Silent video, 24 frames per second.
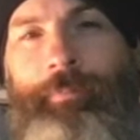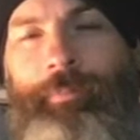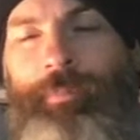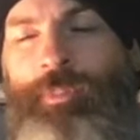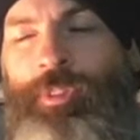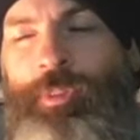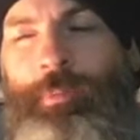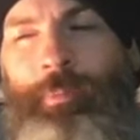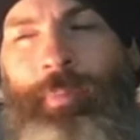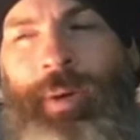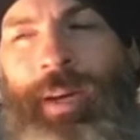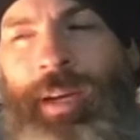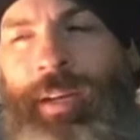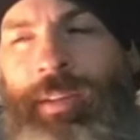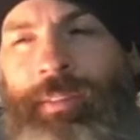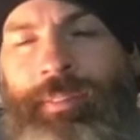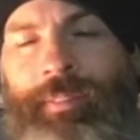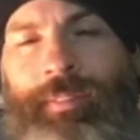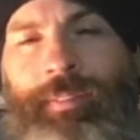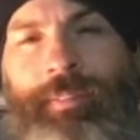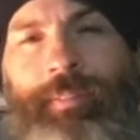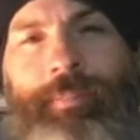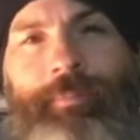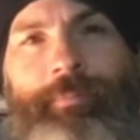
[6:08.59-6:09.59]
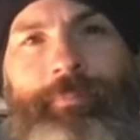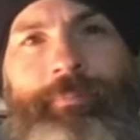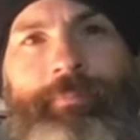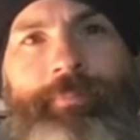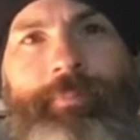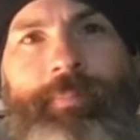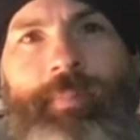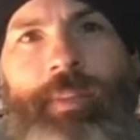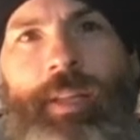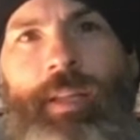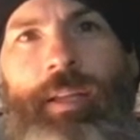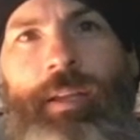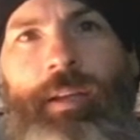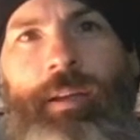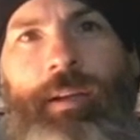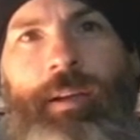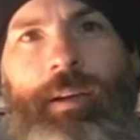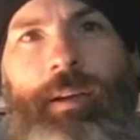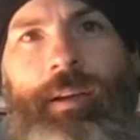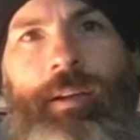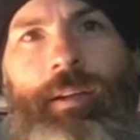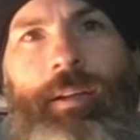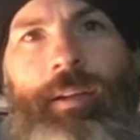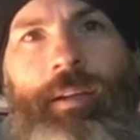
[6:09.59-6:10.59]
It's a mess.
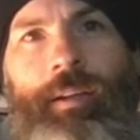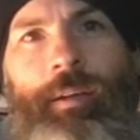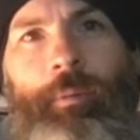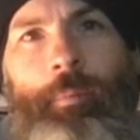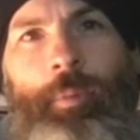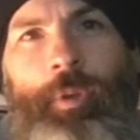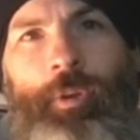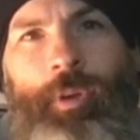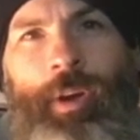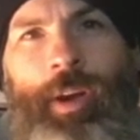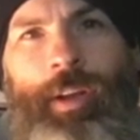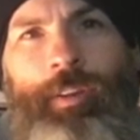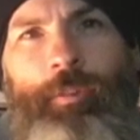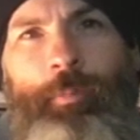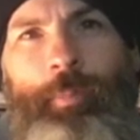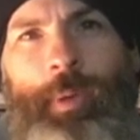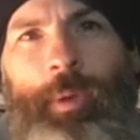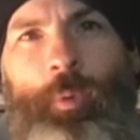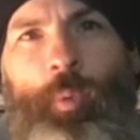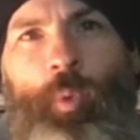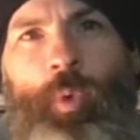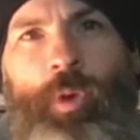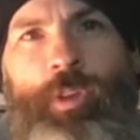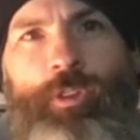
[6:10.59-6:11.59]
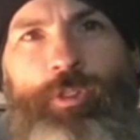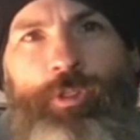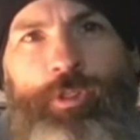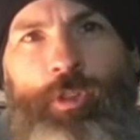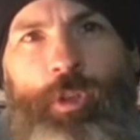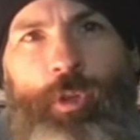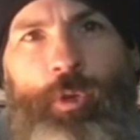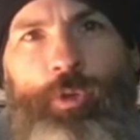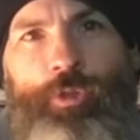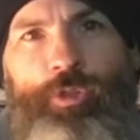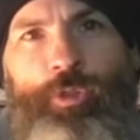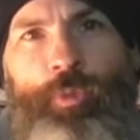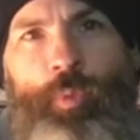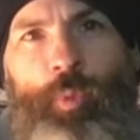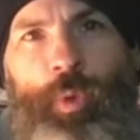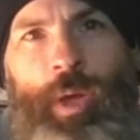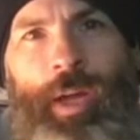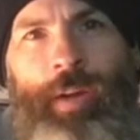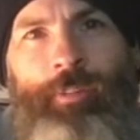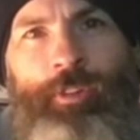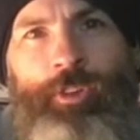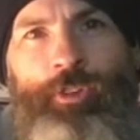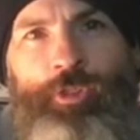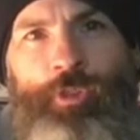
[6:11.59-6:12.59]
There has been one solution we
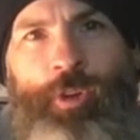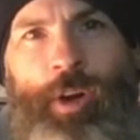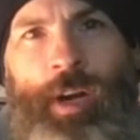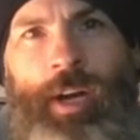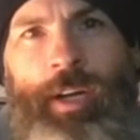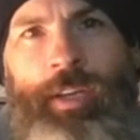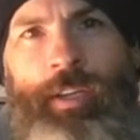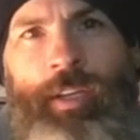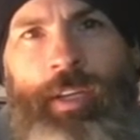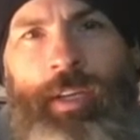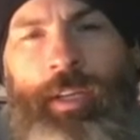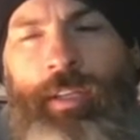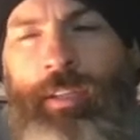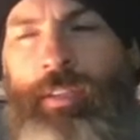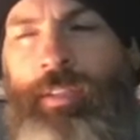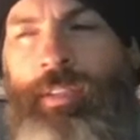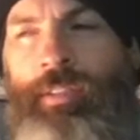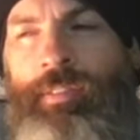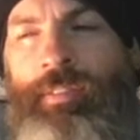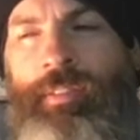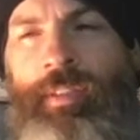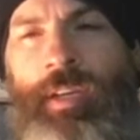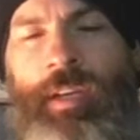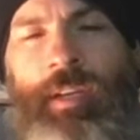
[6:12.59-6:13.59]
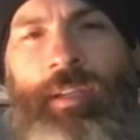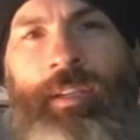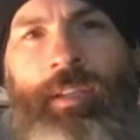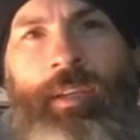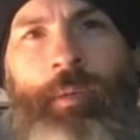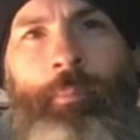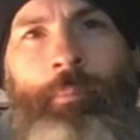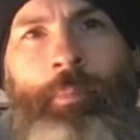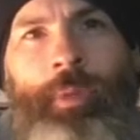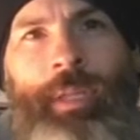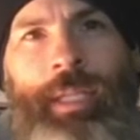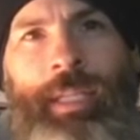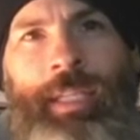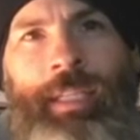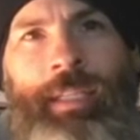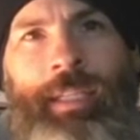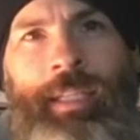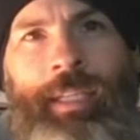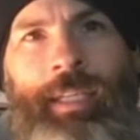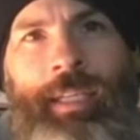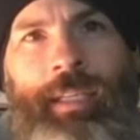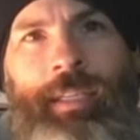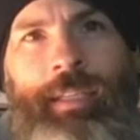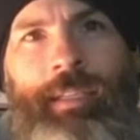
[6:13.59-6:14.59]
haven't tried yet, at least not
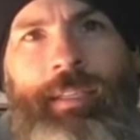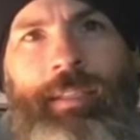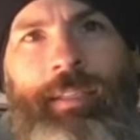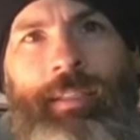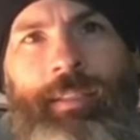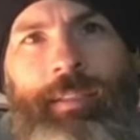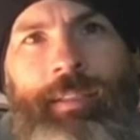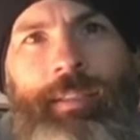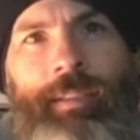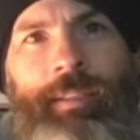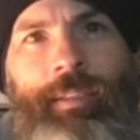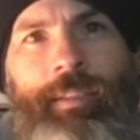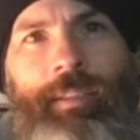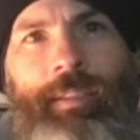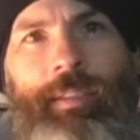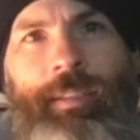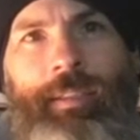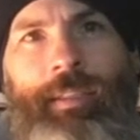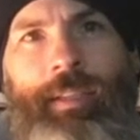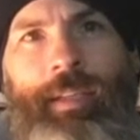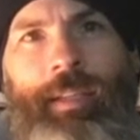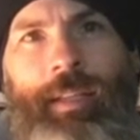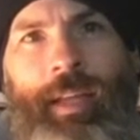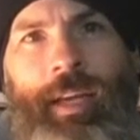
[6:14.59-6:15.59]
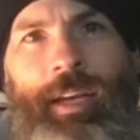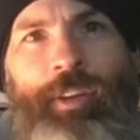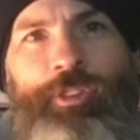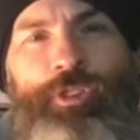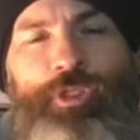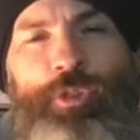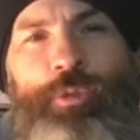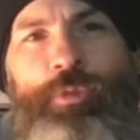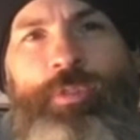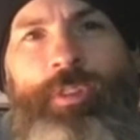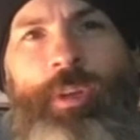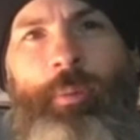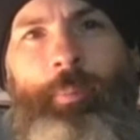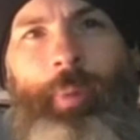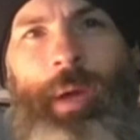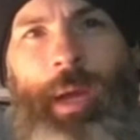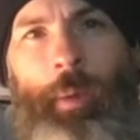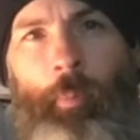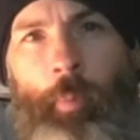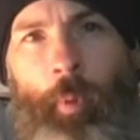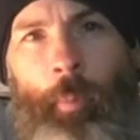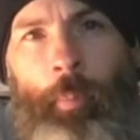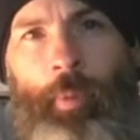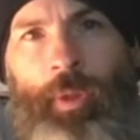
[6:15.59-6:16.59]
completely, and that is using
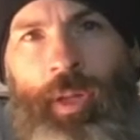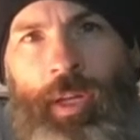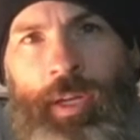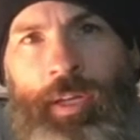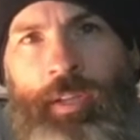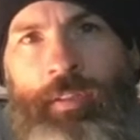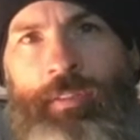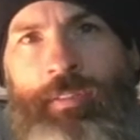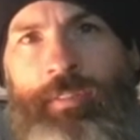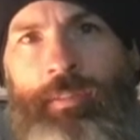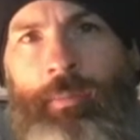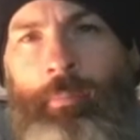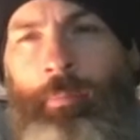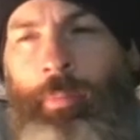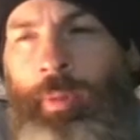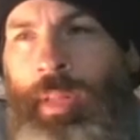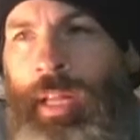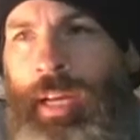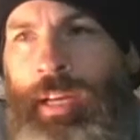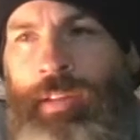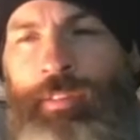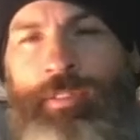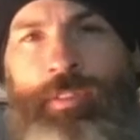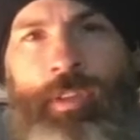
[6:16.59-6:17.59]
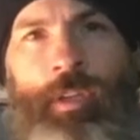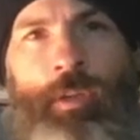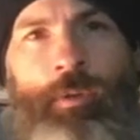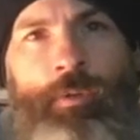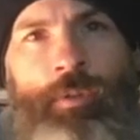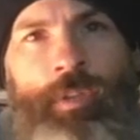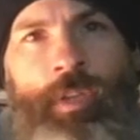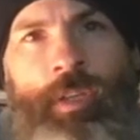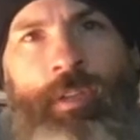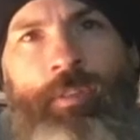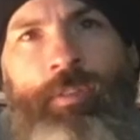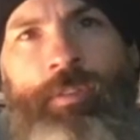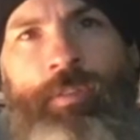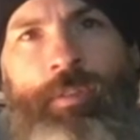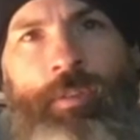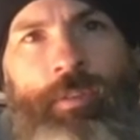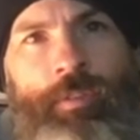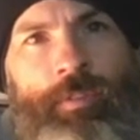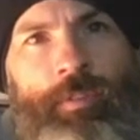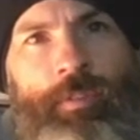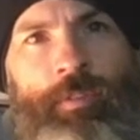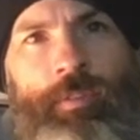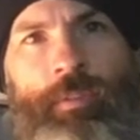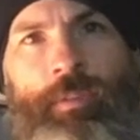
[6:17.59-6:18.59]
paper plates and plastic
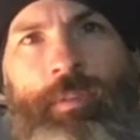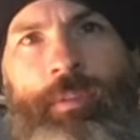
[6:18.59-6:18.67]
utensils.